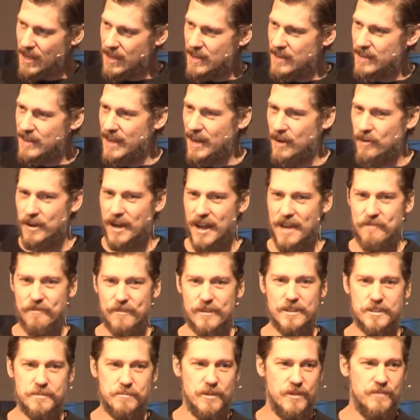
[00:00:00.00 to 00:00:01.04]
Now, when I
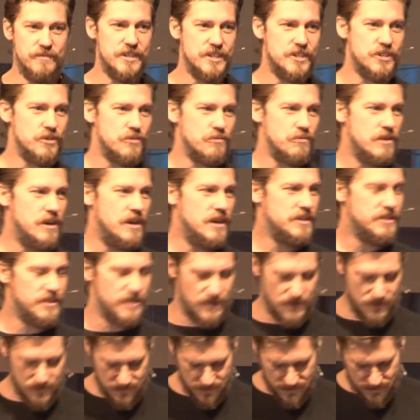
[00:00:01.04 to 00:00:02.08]
first moved to
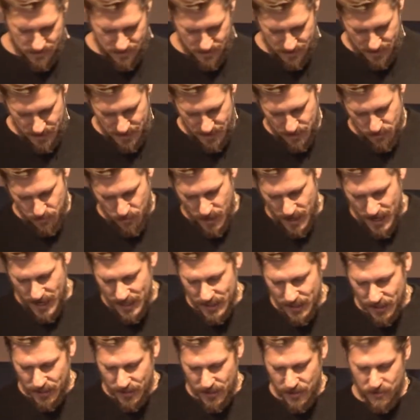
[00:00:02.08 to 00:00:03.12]
Toronto uh, a
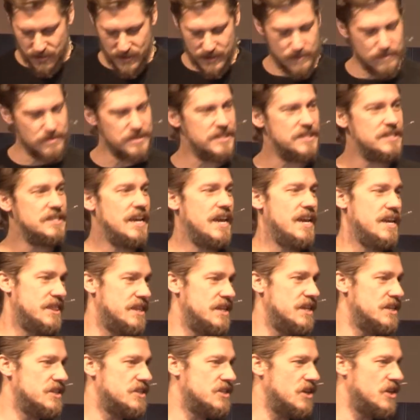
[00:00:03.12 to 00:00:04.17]
while ago, there was this
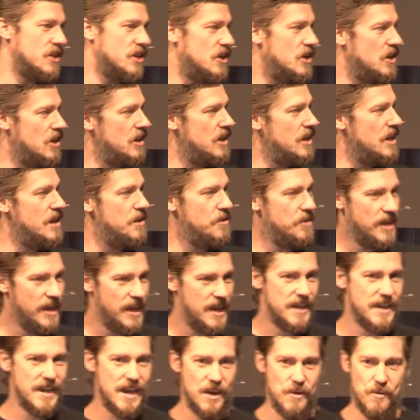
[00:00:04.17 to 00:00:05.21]
atheist on the hall I would
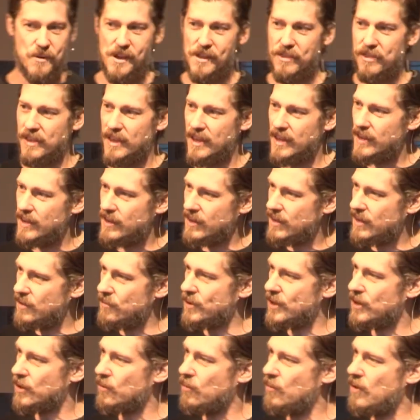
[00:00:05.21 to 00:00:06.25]
hang out with, and
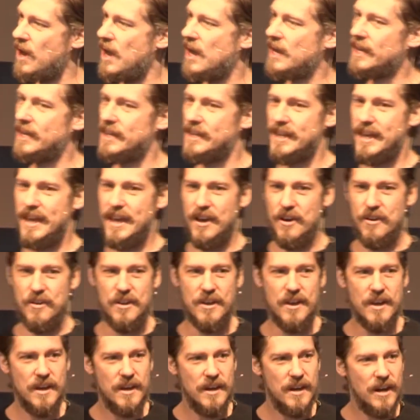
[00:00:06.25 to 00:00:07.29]
we were walking down
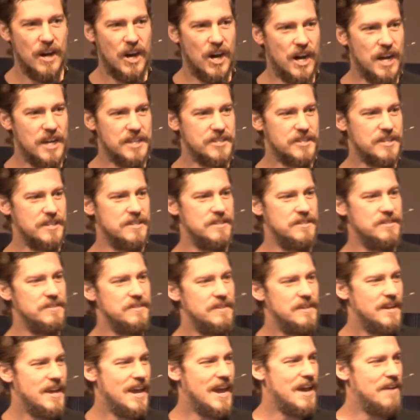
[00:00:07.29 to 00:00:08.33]
Hoskin
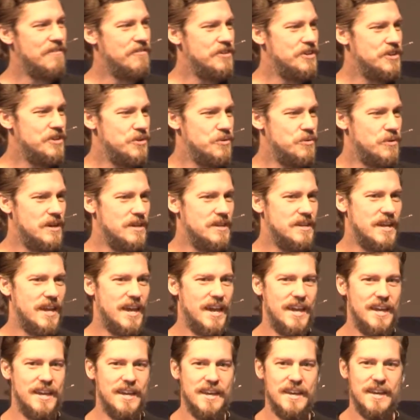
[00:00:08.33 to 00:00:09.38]
Avenue one
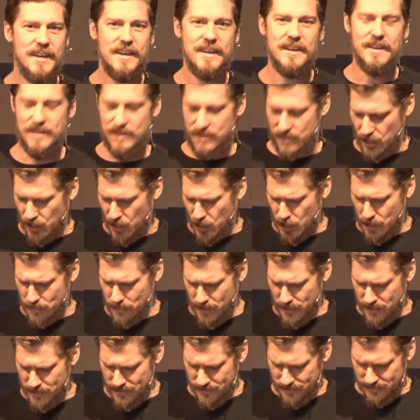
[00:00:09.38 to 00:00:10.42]
day, or
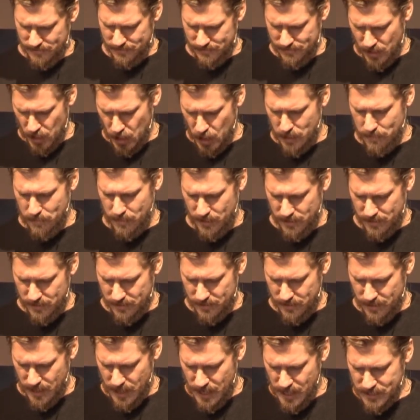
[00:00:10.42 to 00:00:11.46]
Harbord, Harbord,
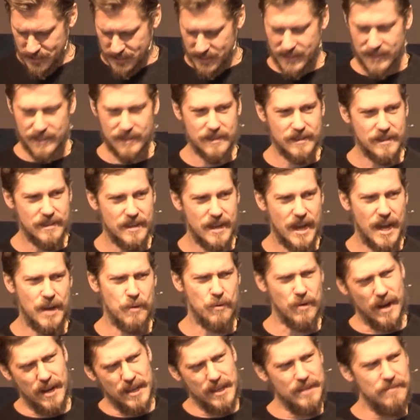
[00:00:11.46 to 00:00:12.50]
Hoskin. I,
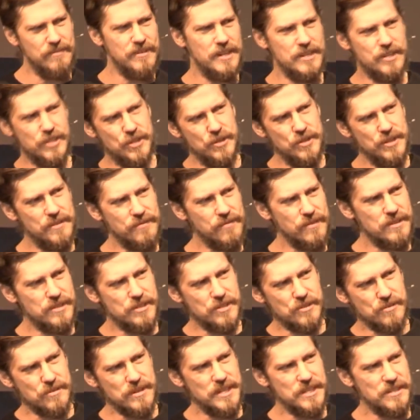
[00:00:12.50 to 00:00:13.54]
I lived on two different
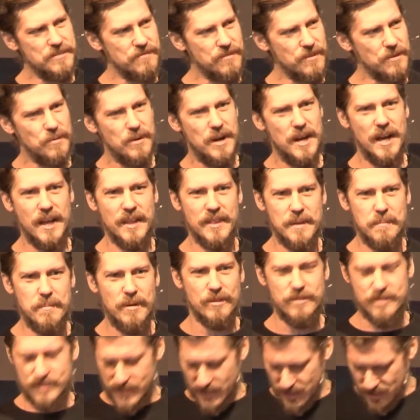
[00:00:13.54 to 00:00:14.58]
streets for a while, and they
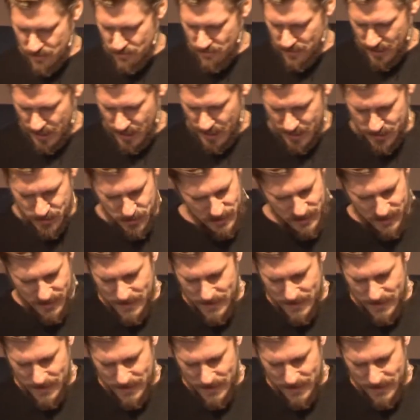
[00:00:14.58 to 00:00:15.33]
both started with H,